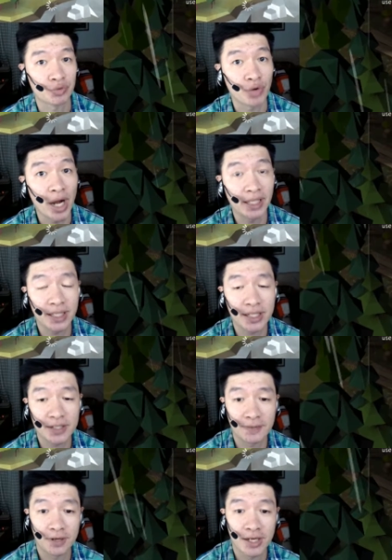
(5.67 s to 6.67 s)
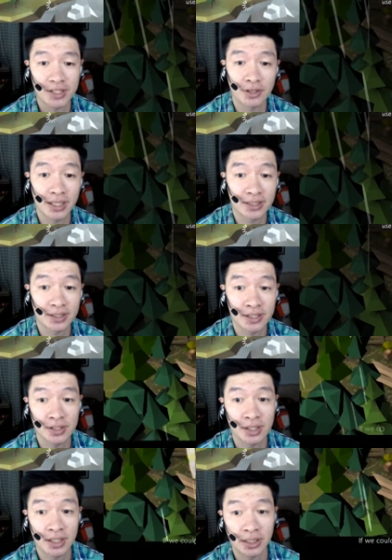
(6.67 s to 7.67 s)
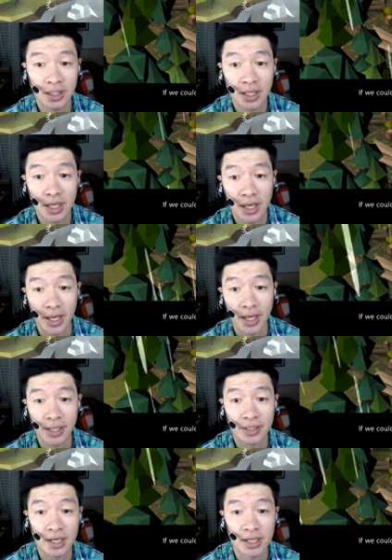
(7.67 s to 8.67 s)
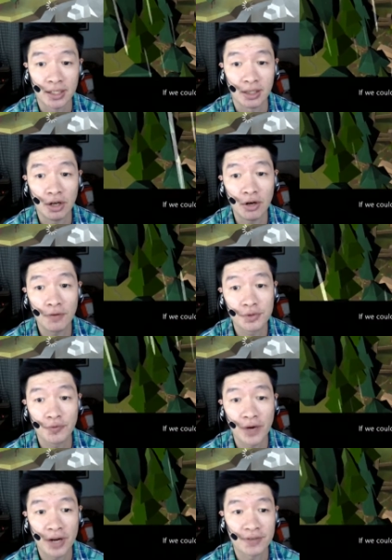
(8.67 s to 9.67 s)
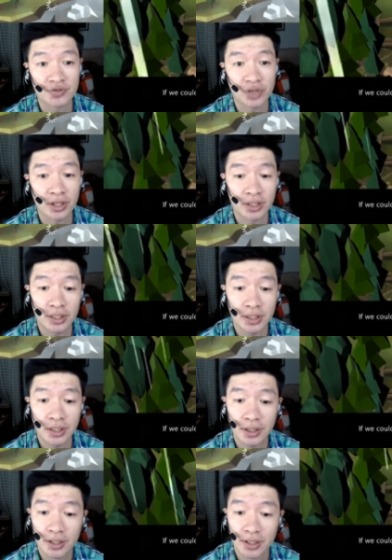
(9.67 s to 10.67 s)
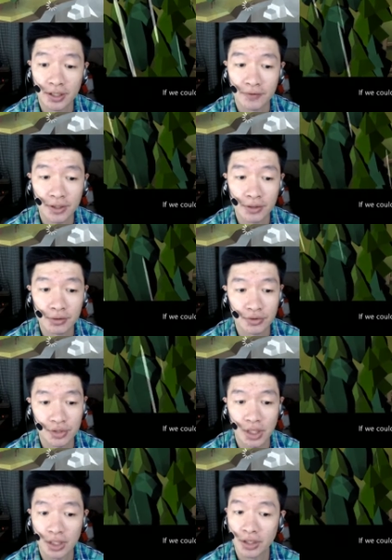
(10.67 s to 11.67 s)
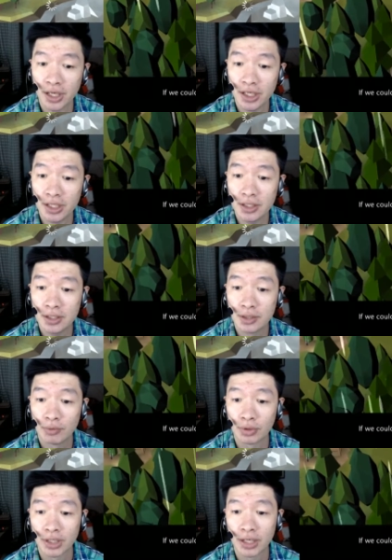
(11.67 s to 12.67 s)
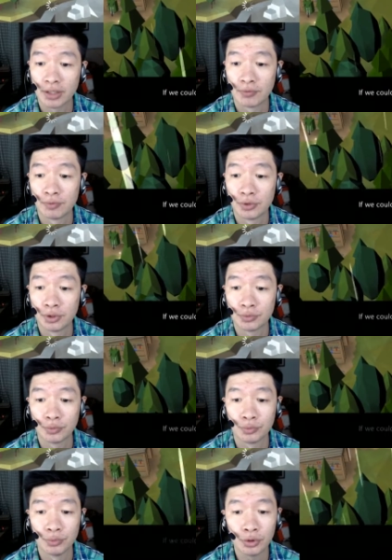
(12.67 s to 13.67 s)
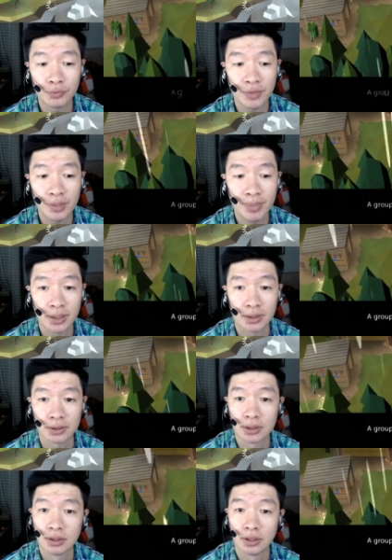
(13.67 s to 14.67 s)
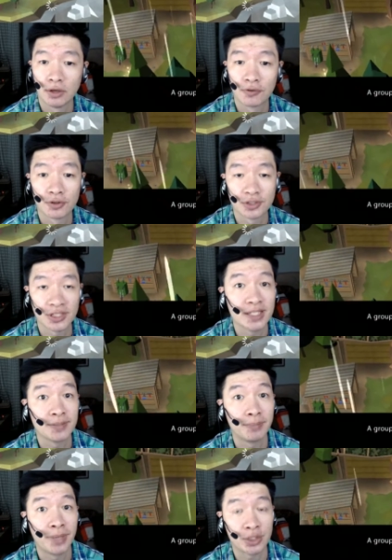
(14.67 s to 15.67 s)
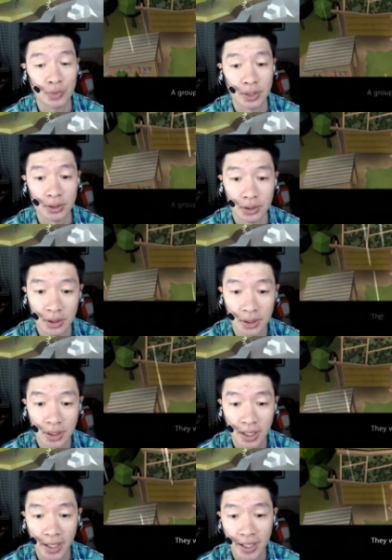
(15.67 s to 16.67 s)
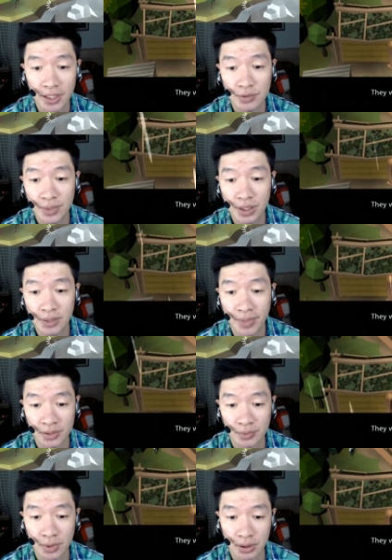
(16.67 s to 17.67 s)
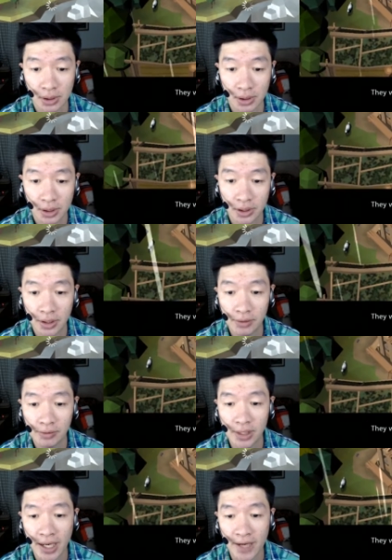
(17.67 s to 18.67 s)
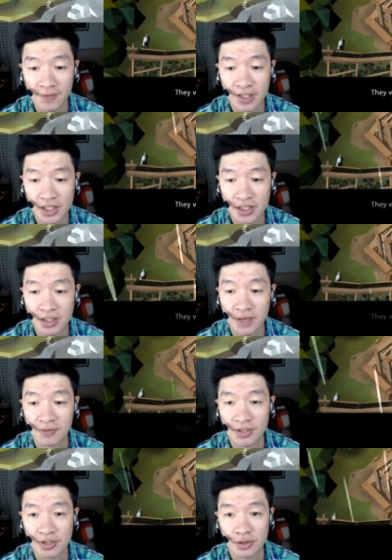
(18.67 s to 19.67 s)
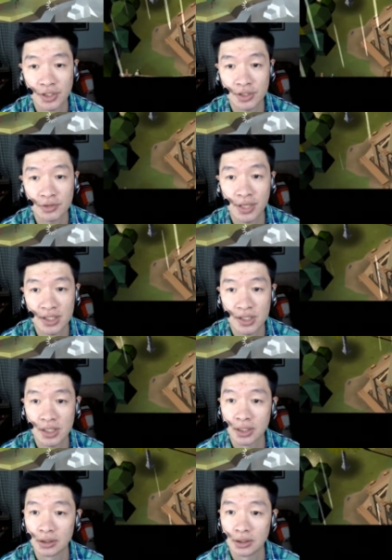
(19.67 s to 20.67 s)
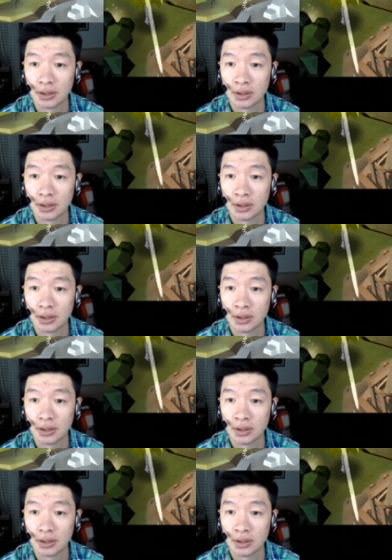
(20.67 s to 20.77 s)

right in this forest. So let's get started. And there are a lot of survivors right here. If we could start again, what kind of world would we build? Of course, it's the best one. Has to be the best one. They will have just enough resources to get started.